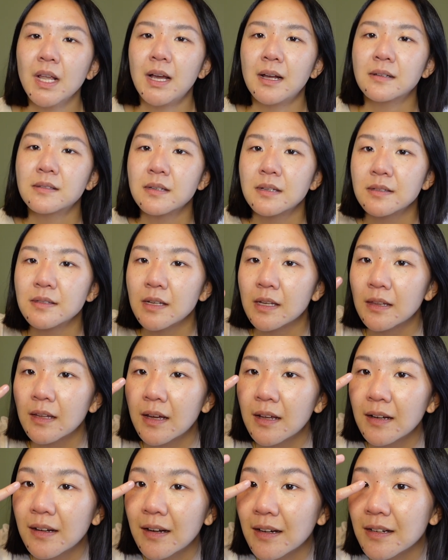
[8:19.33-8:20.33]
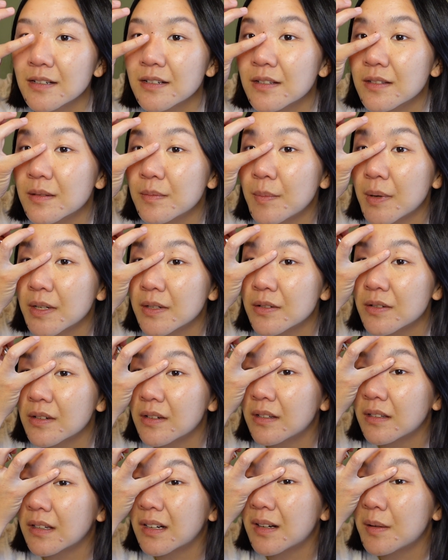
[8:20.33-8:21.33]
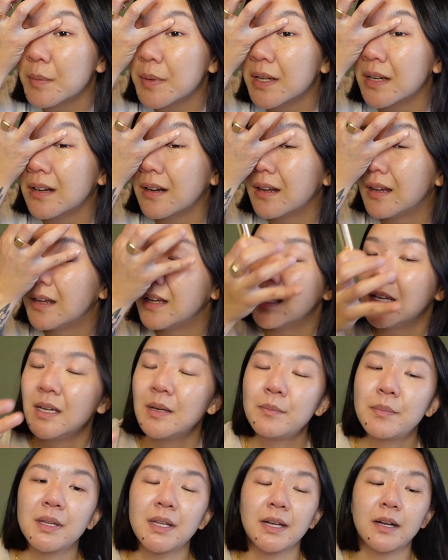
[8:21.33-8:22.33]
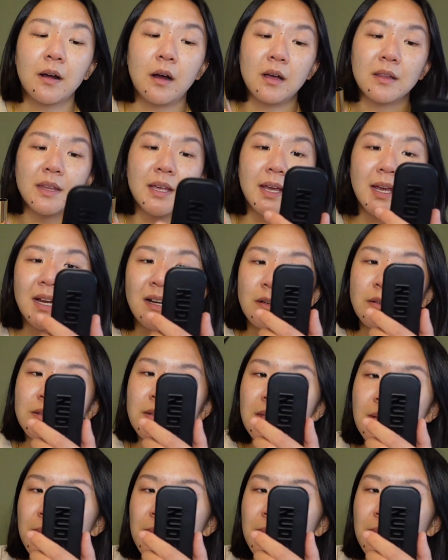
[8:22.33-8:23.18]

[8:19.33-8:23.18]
As I say that, I just smudge a little bit. But like on the hairs